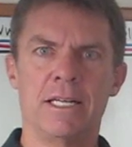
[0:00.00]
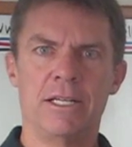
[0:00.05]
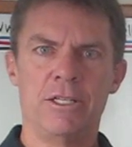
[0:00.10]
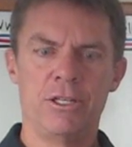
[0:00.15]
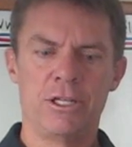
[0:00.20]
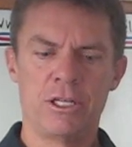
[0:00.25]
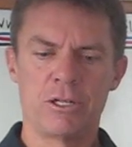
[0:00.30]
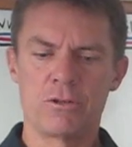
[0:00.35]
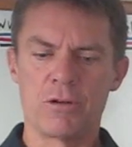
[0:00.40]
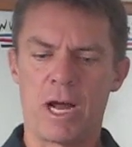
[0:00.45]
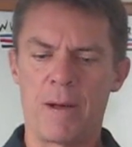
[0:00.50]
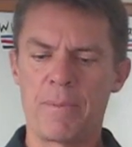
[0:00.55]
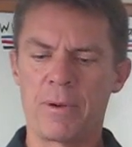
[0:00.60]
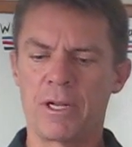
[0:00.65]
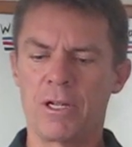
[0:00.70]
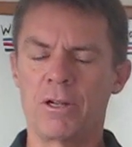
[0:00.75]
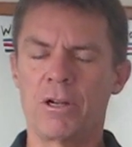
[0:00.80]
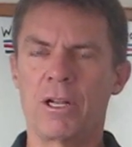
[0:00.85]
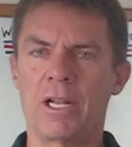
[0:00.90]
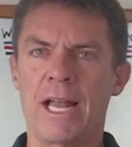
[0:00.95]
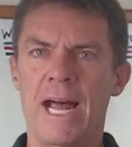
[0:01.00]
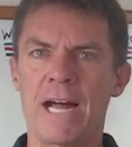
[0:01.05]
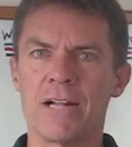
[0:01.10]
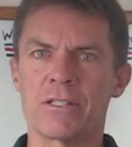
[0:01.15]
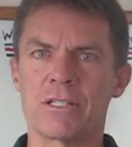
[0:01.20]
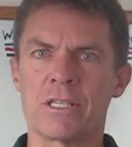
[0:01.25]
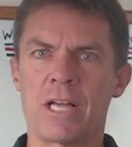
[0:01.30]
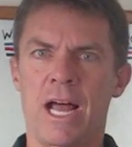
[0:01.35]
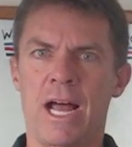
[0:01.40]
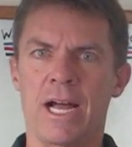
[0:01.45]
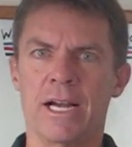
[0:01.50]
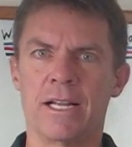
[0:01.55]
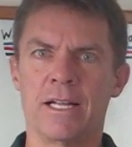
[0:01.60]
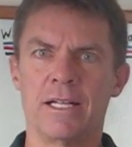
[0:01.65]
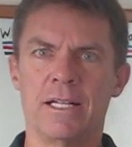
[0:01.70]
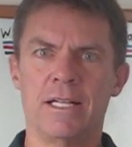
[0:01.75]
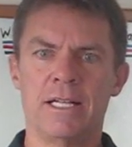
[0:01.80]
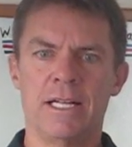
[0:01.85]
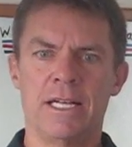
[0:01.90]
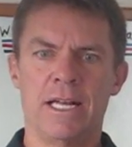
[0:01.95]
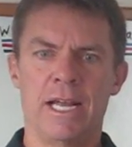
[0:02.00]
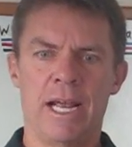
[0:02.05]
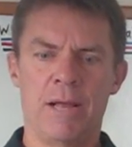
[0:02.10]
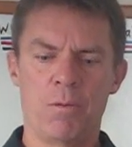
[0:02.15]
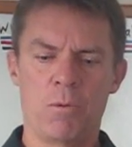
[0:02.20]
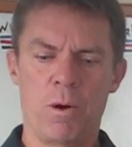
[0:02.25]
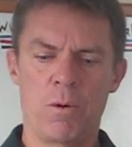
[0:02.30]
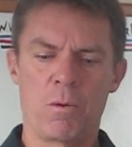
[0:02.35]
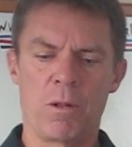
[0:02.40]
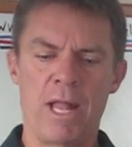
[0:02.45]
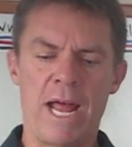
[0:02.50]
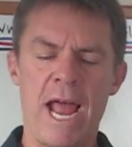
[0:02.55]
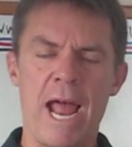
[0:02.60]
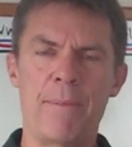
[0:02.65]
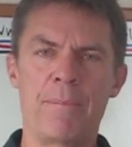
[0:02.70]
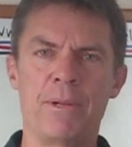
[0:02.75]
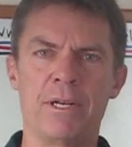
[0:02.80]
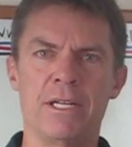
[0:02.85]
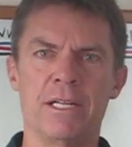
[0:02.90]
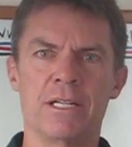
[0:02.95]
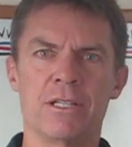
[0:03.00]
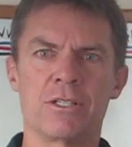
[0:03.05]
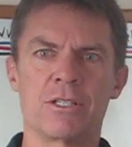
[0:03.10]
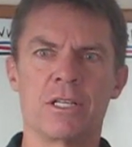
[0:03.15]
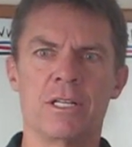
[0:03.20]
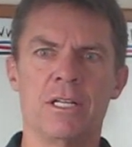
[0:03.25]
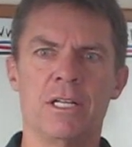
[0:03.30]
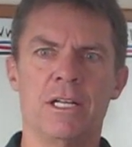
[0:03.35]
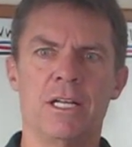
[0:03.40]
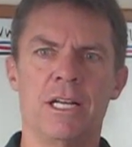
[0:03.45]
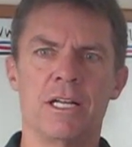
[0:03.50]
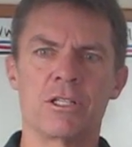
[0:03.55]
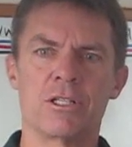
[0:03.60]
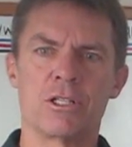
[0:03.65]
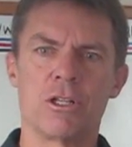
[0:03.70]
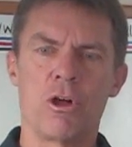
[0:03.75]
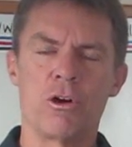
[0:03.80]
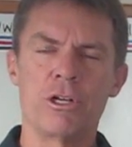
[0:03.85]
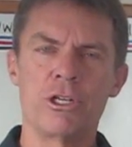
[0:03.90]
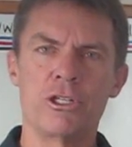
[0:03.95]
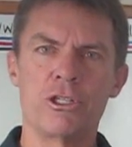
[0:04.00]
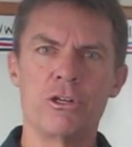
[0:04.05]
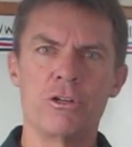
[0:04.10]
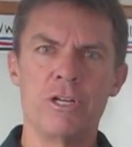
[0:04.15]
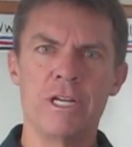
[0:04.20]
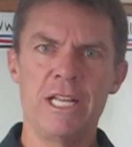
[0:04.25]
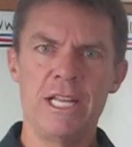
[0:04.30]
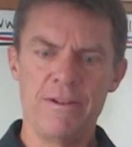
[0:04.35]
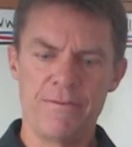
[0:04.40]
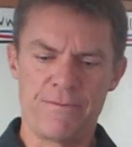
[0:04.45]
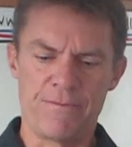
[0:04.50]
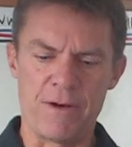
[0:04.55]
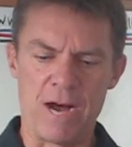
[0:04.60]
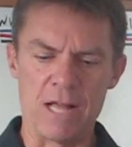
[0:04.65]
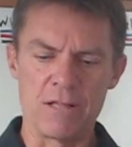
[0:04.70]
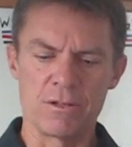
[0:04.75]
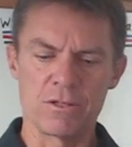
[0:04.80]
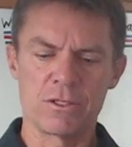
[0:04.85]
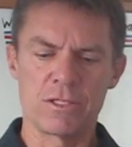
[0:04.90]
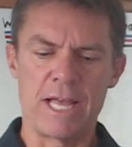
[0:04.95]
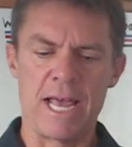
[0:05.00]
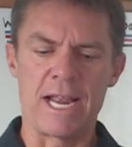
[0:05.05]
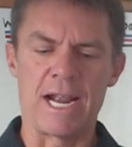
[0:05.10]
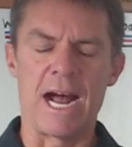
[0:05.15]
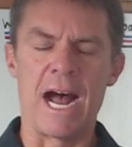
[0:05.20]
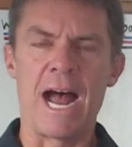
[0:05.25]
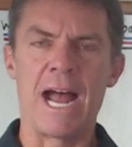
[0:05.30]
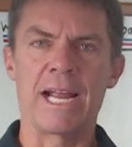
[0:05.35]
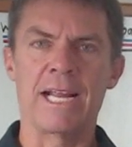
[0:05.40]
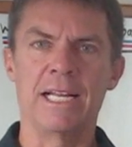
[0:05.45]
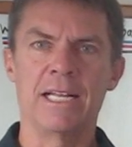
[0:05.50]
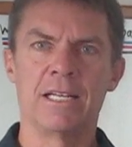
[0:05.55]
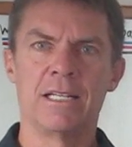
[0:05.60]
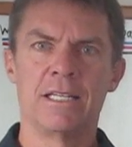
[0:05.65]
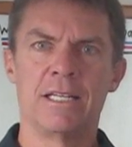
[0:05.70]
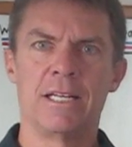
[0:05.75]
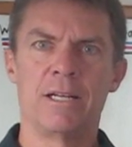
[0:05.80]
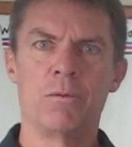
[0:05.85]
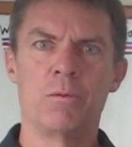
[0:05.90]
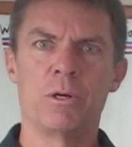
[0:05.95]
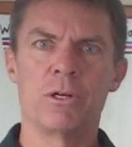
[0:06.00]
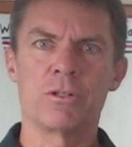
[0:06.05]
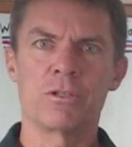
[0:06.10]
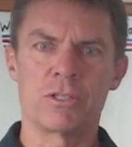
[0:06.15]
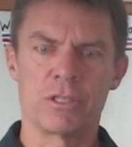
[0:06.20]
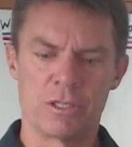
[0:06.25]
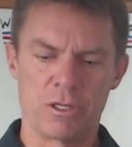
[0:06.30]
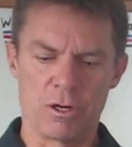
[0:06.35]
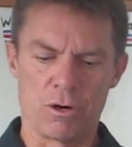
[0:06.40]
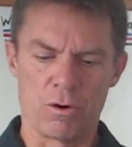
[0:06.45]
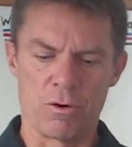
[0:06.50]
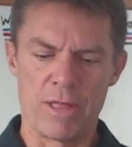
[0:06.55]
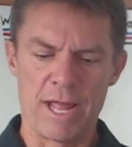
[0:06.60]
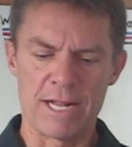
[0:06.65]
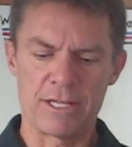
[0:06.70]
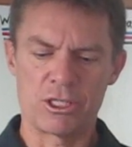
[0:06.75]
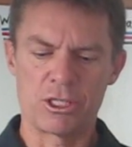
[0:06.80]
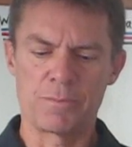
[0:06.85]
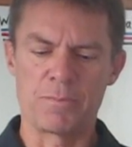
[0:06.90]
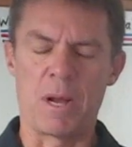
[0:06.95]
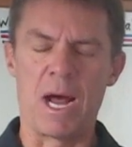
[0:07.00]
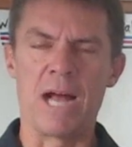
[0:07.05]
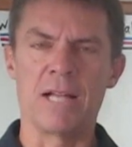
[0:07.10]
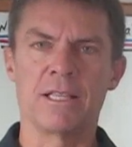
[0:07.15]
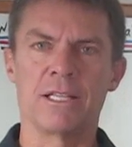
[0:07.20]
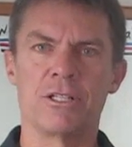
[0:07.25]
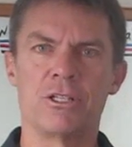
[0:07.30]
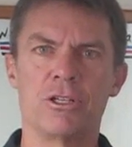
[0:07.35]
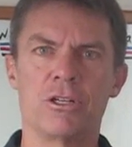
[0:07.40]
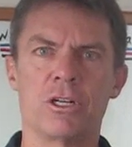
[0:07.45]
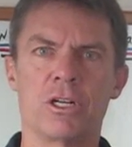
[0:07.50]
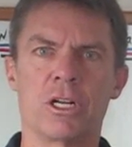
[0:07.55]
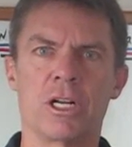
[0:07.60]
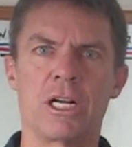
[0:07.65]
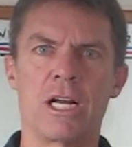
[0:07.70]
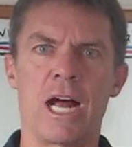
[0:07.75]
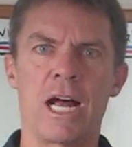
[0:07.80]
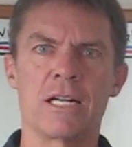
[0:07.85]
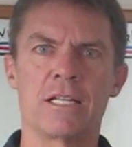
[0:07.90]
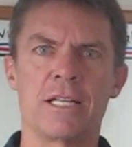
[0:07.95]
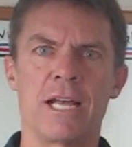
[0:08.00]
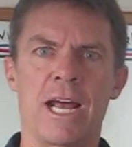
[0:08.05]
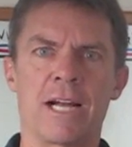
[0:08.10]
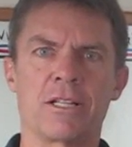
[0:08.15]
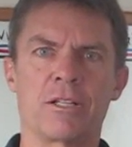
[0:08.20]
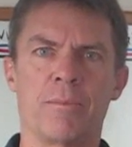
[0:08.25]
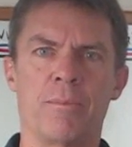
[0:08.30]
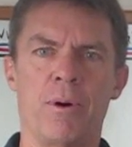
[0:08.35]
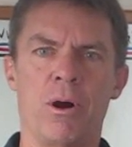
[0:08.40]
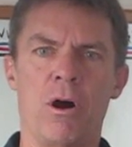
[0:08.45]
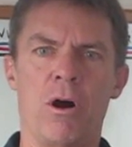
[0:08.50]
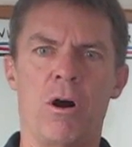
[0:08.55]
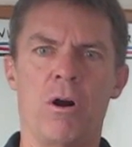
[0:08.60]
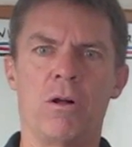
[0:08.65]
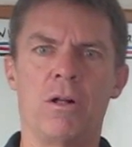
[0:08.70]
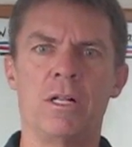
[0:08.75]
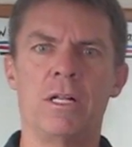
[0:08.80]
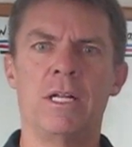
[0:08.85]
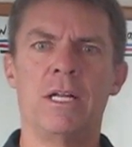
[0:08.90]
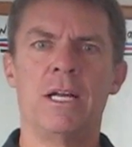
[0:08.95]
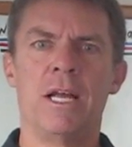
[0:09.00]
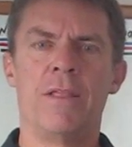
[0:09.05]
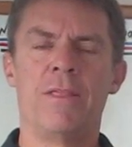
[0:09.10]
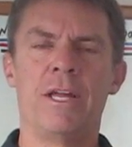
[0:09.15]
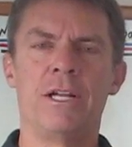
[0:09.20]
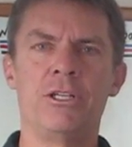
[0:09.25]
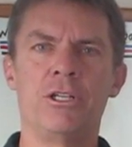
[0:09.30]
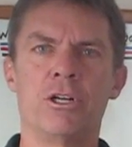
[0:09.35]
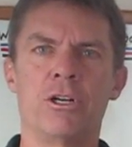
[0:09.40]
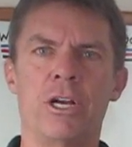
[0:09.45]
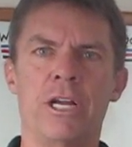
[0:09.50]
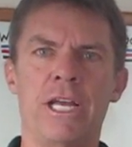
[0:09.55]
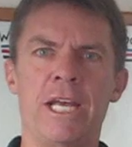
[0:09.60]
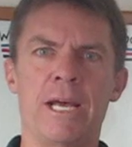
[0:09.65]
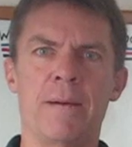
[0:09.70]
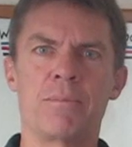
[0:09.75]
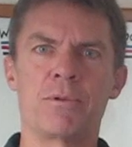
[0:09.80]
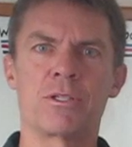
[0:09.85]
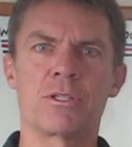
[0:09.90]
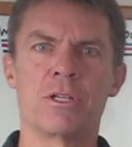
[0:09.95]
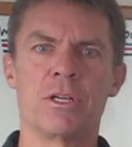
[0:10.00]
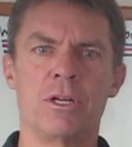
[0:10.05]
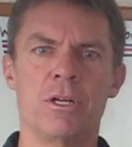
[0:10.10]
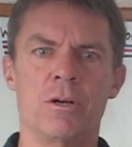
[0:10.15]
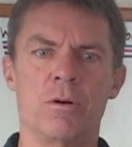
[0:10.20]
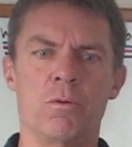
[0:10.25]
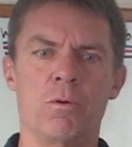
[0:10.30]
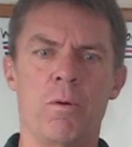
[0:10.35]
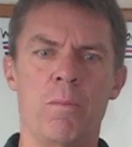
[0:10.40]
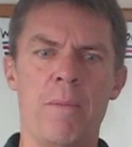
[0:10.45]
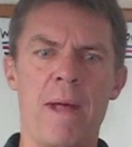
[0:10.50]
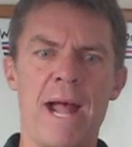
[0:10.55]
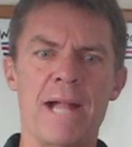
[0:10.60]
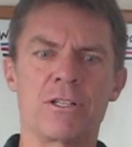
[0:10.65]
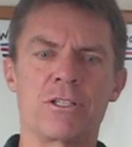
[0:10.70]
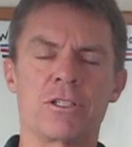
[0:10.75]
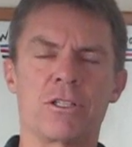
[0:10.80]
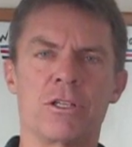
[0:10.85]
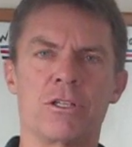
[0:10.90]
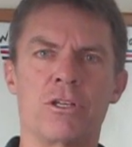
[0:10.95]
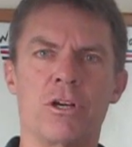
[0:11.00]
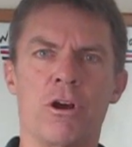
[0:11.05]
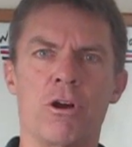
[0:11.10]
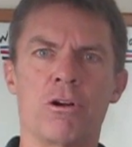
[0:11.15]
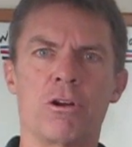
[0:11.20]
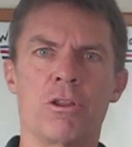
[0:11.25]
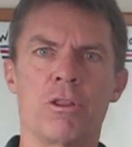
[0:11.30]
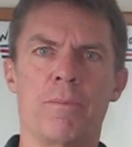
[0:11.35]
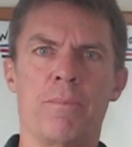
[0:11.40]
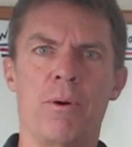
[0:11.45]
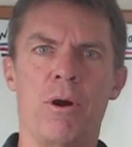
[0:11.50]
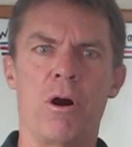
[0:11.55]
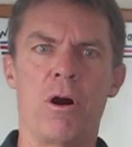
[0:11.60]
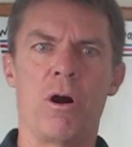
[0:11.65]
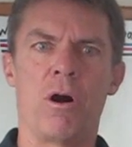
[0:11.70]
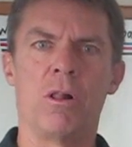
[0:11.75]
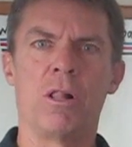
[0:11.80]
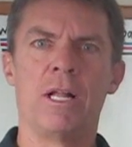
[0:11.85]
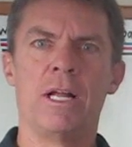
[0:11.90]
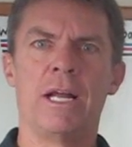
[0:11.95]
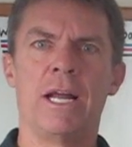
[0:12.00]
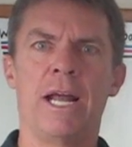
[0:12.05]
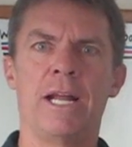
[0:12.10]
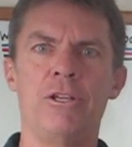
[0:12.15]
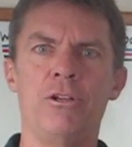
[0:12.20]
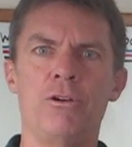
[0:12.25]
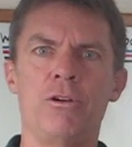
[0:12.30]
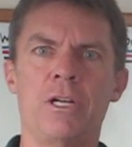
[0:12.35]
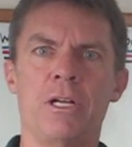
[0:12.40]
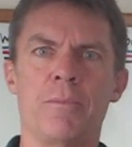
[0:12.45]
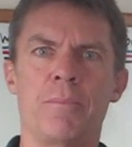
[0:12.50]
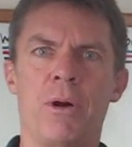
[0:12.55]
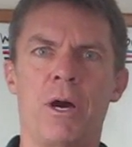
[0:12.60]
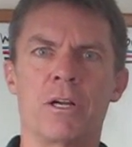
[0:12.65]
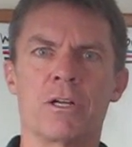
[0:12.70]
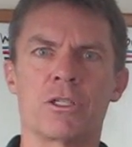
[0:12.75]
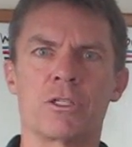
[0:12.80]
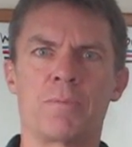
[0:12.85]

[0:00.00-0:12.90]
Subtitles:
you can drop it a little outside. And what will happen is, as long as your knee follows that Ian Wilson or that spot that you're going to contact the ball, then your hips will match the turn of the ball and you can punt a